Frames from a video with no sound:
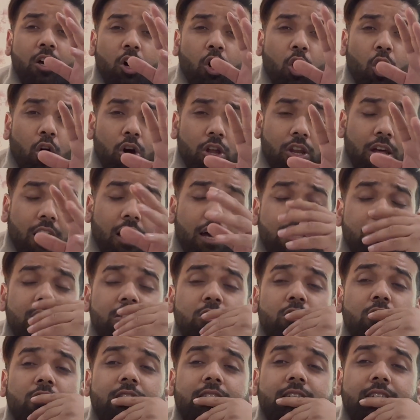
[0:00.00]
or
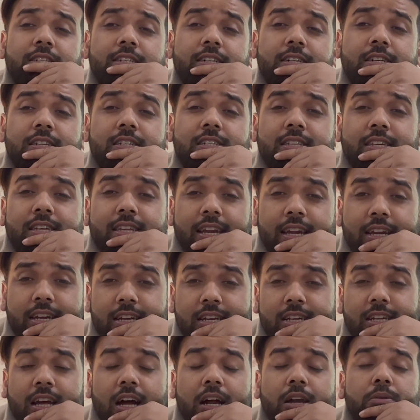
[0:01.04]
unsolicited
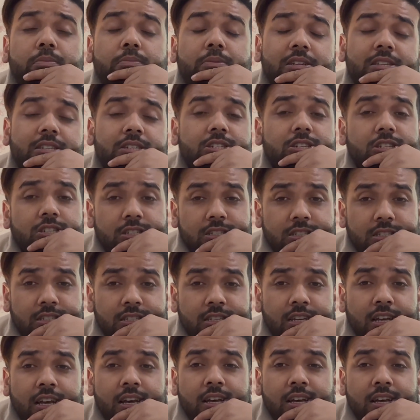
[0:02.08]
credit card messages,